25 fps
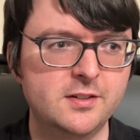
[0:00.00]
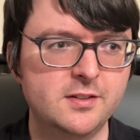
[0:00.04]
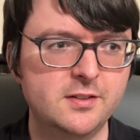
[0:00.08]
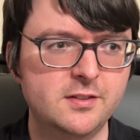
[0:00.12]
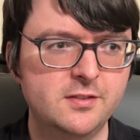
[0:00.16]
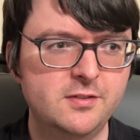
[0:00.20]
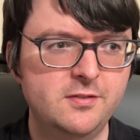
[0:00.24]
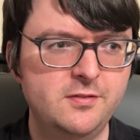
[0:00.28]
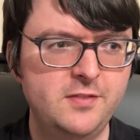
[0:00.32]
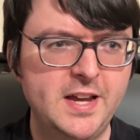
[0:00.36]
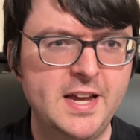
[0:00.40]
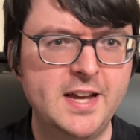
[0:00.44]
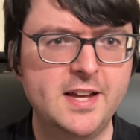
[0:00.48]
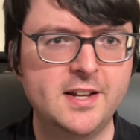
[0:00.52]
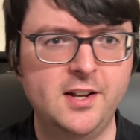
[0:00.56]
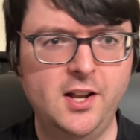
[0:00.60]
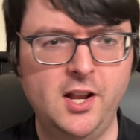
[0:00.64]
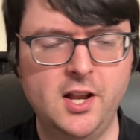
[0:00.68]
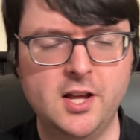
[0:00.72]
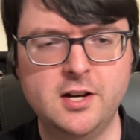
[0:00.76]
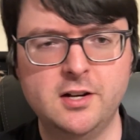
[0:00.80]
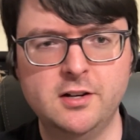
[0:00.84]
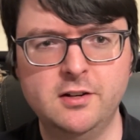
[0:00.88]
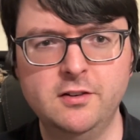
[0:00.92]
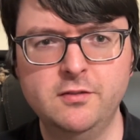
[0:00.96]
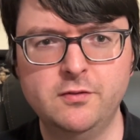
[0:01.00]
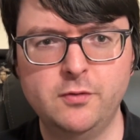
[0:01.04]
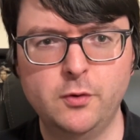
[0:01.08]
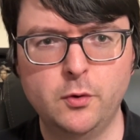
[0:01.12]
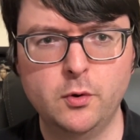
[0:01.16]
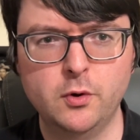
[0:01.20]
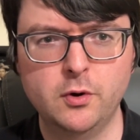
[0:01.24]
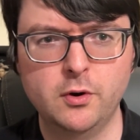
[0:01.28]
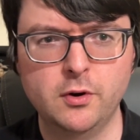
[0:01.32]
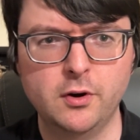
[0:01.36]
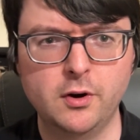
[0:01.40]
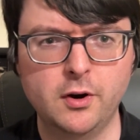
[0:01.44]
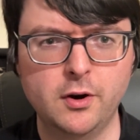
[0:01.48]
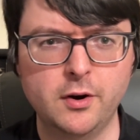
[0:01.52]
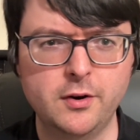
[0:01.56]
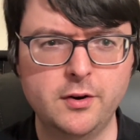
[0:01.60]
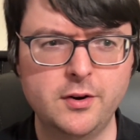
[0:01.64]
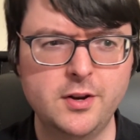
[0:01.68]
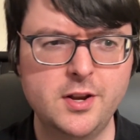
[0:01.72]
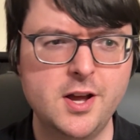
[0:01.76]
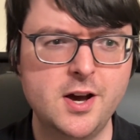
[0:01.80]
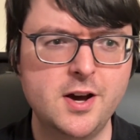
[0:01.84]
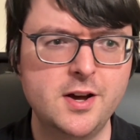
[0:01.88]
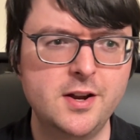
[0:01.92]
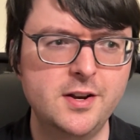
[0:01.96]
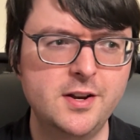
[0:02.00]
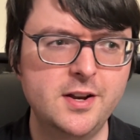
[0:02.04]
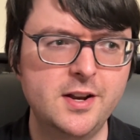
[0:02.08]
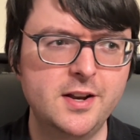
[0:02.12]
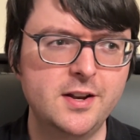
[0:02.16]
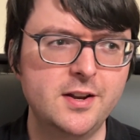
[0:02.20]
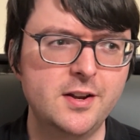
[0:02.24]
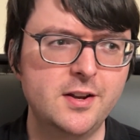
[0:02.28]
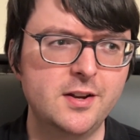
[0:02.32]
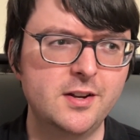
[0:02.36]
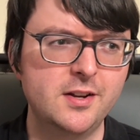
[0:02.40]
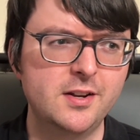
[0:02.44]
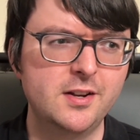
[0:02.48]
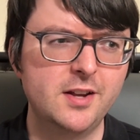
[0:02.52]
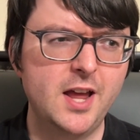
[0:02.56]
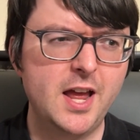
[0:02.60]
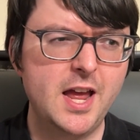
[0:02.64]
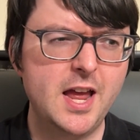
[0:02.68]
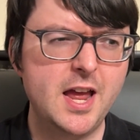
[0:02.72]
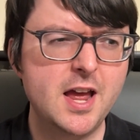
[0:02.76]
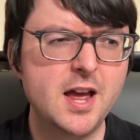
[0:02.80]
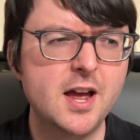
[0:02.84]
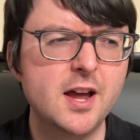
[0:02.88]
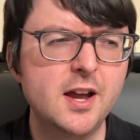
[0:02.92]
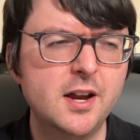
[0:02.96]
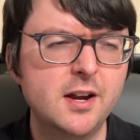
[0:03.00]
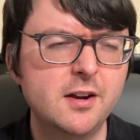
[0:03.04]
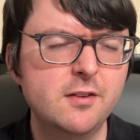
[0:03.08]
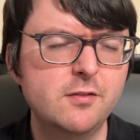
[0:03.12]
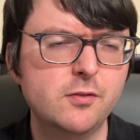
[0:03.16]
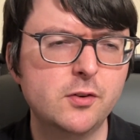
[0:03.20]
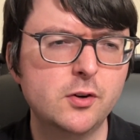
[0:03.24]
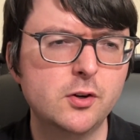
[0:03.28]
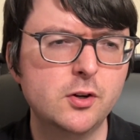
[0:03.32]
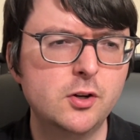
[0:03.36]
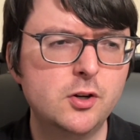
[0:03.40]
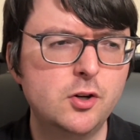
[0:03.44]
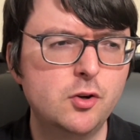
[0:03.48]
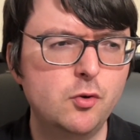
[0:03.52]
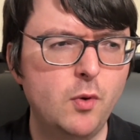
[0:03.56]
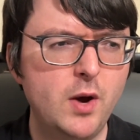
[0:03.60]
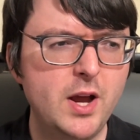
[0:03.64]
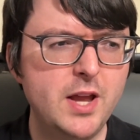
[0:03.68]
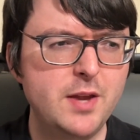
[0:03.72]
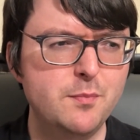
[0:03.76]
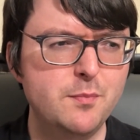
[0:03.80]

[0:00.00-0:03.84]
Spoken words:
fan love, or none ever quite